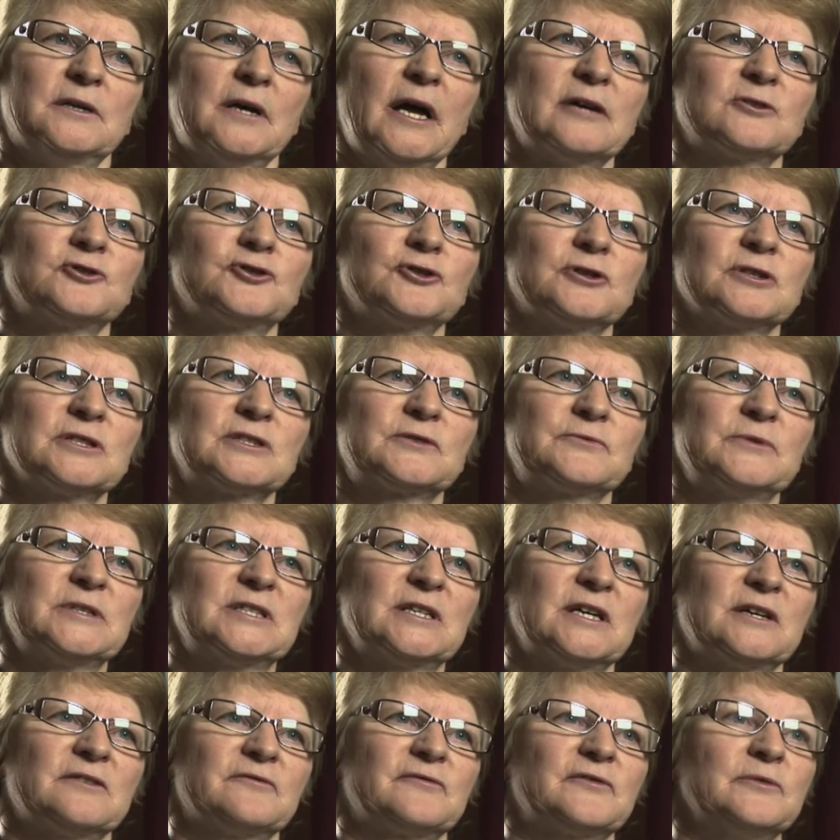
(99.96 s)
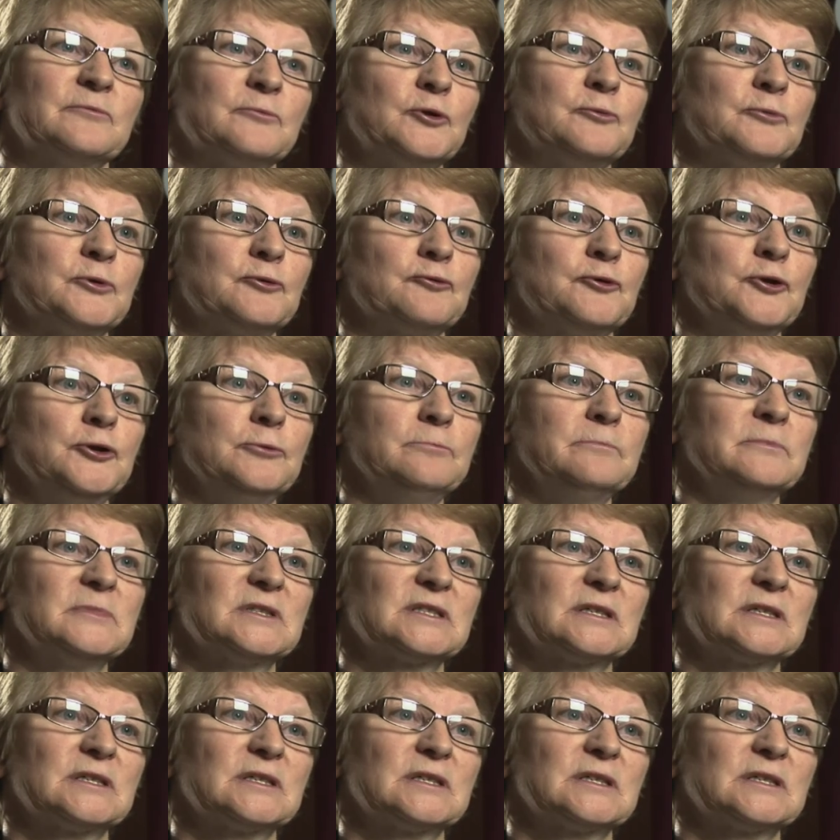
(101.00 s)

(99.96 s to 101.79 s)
our trolleys we take from room to room,